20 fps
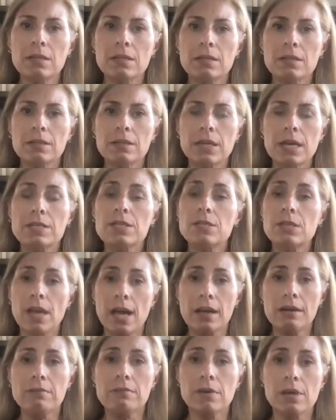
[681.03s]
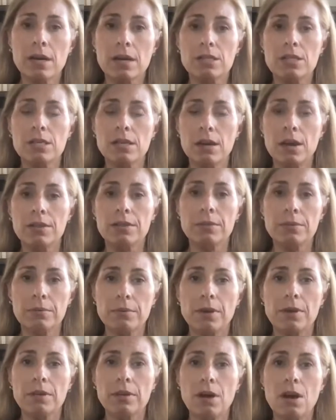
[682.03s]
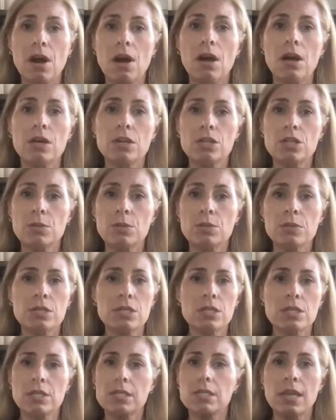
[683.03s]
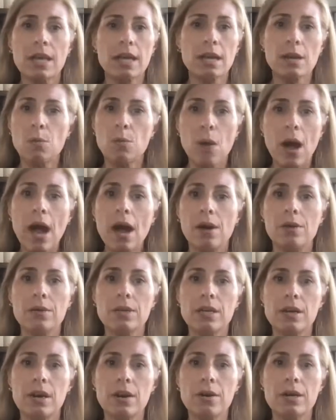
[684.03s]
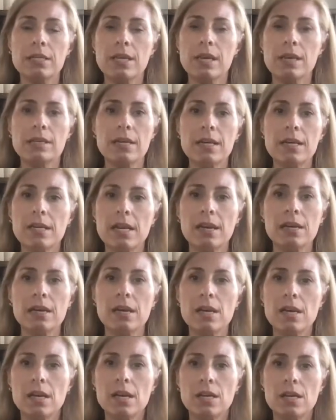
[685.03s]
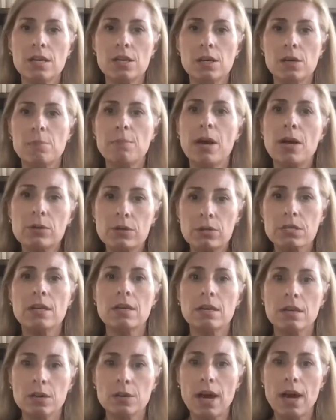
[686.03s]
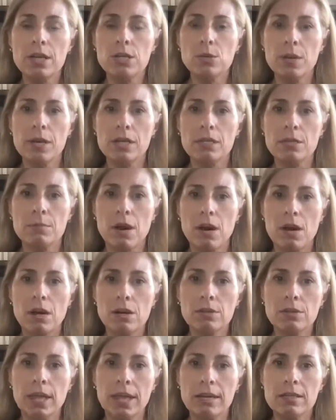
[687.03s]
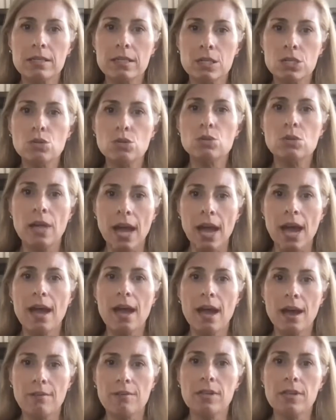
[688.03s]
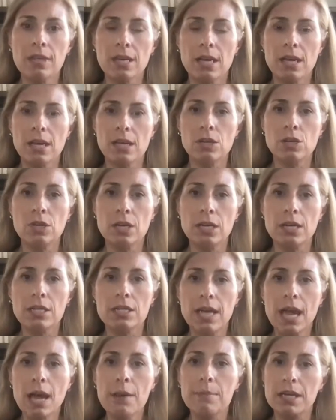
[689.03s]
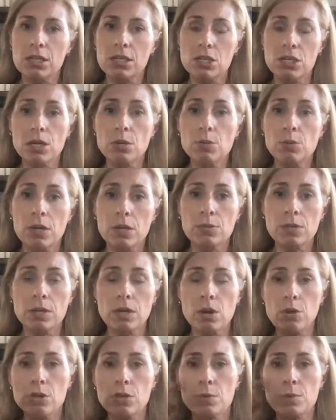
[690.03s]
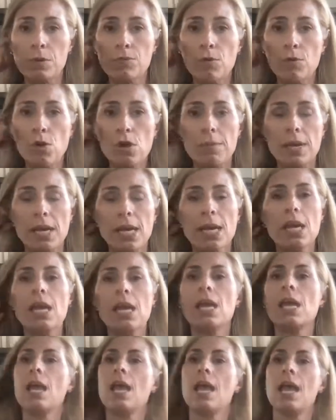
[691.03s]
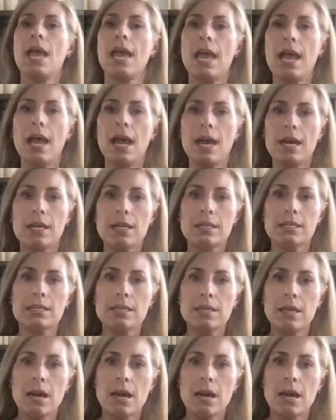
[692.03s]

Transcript: yesterday, actually on the call, she was just like, wow, I said, Tanya, you're about to graduate tomorrow. Like, did you get everything you needed to get? Because she had worked with a coach before me, and